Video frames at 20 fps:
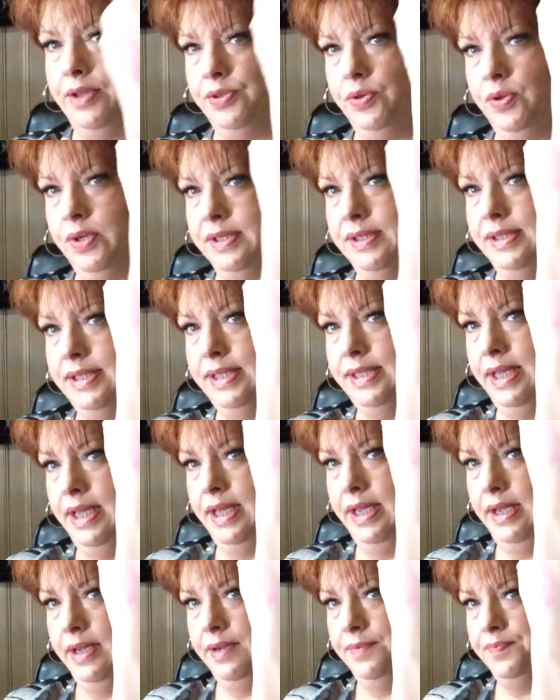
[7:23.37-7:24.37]
you can
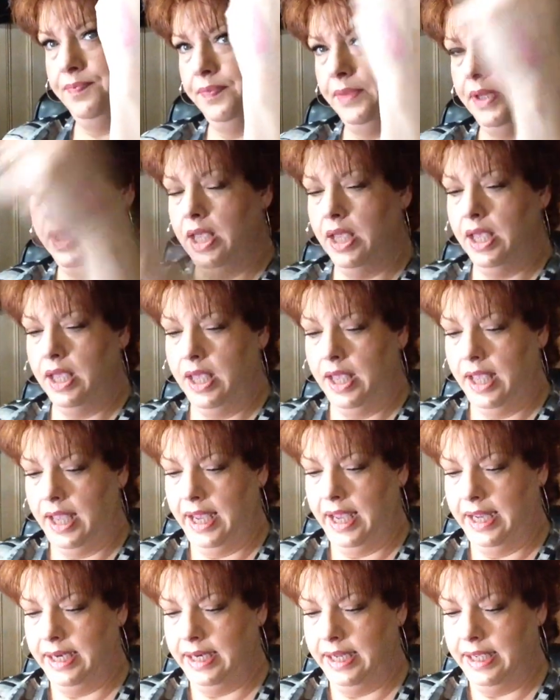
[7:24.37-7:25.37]
see,
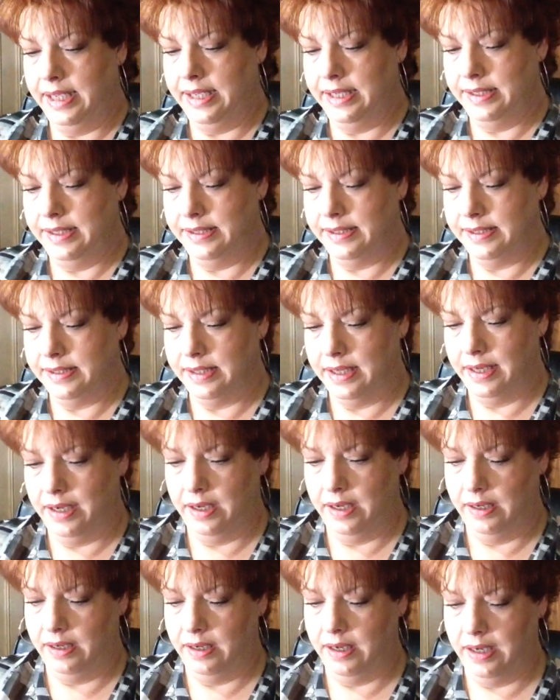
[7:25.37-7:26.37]
it is,
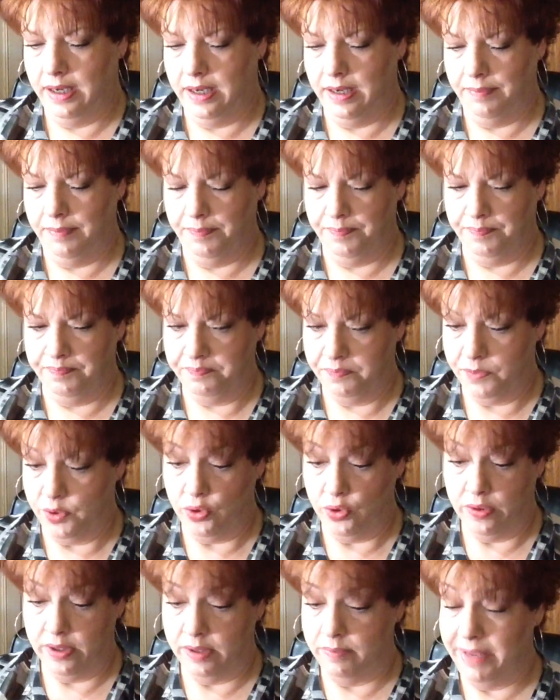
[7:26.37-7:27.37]
you
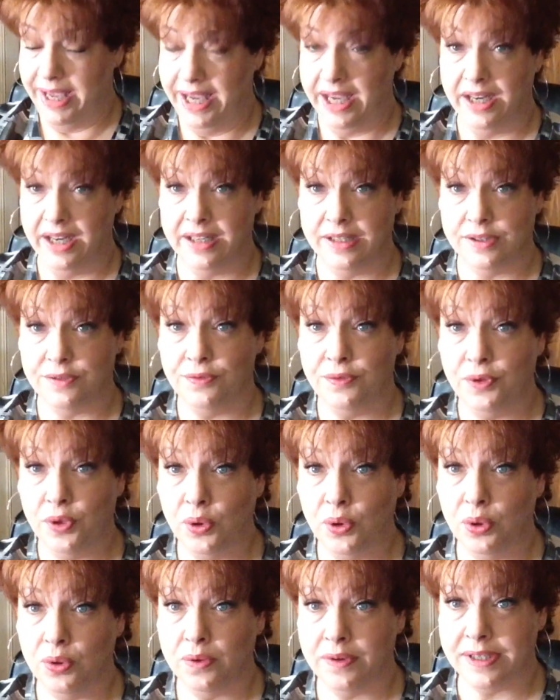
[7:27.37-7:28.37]
can make it as
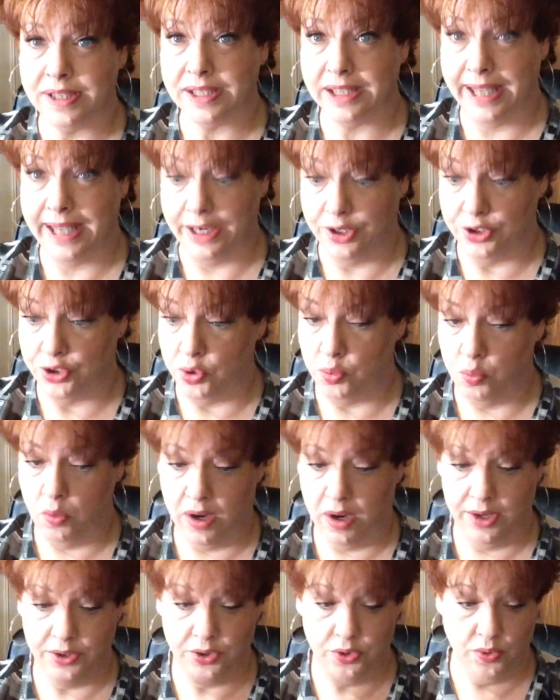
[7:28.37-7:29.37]
full or as light as you
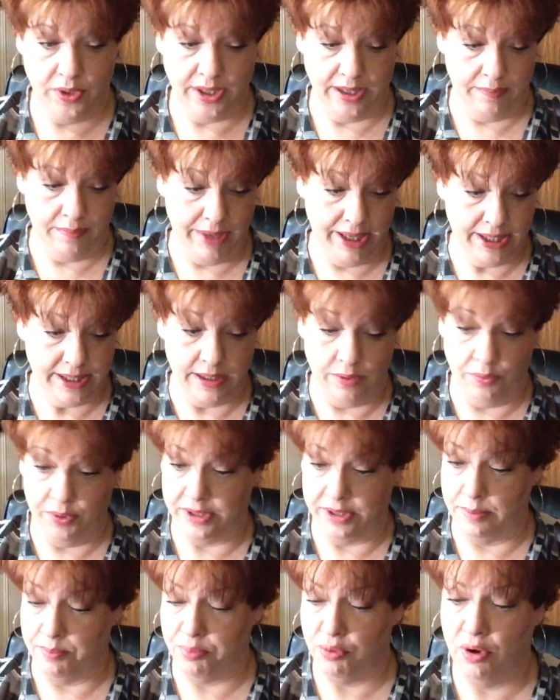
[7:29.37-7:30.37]
want. You can mix it with
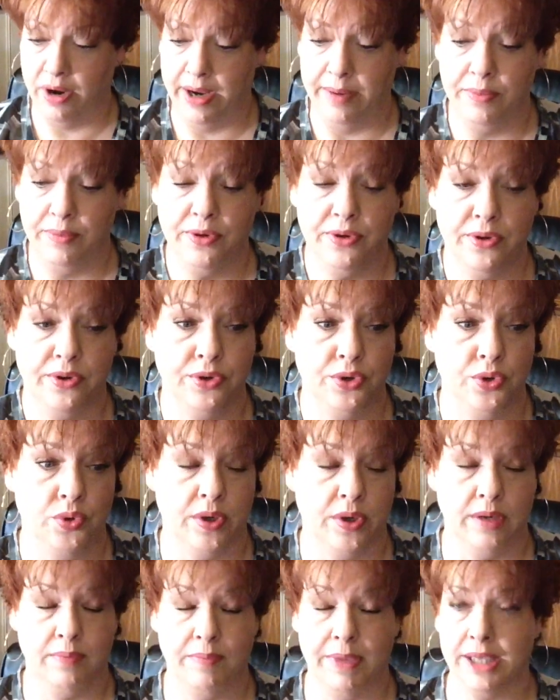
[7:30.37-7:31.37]
the primer, you
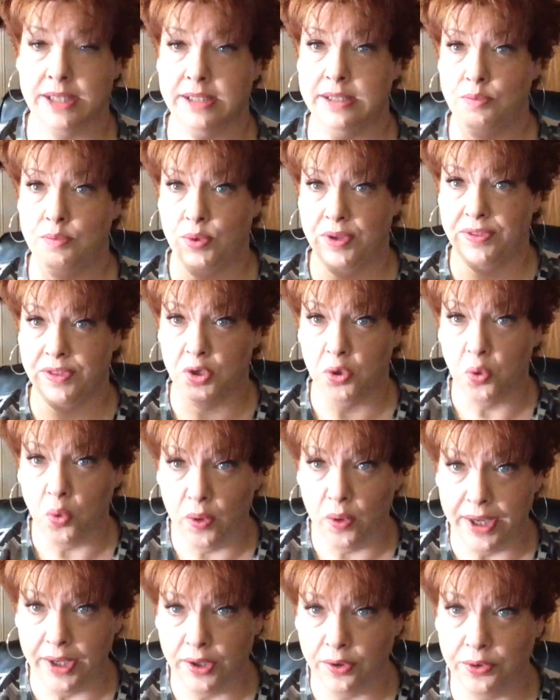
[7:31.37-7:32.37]
can mix it with an
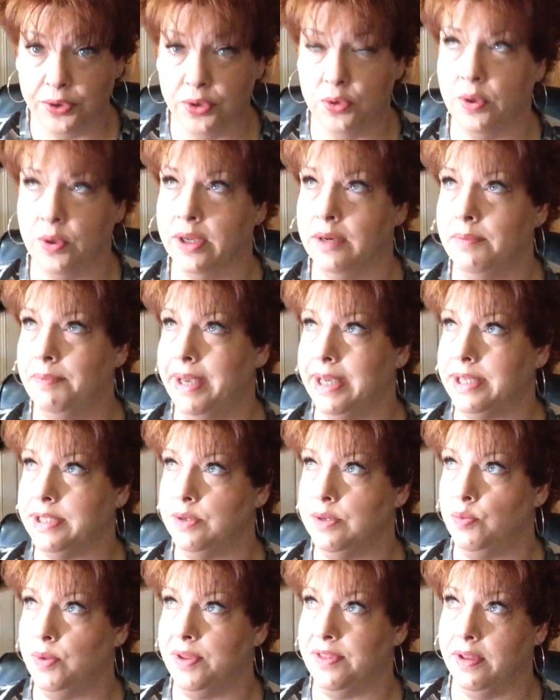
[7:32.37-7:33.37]
oil, you can mix
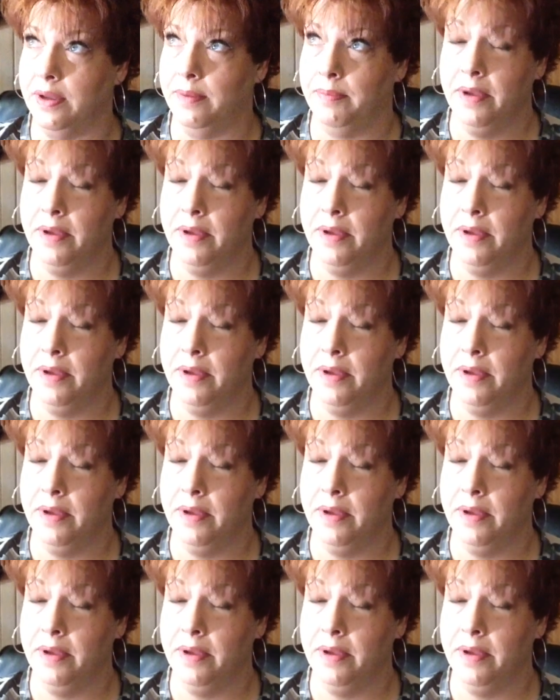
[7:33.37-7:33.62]
it with a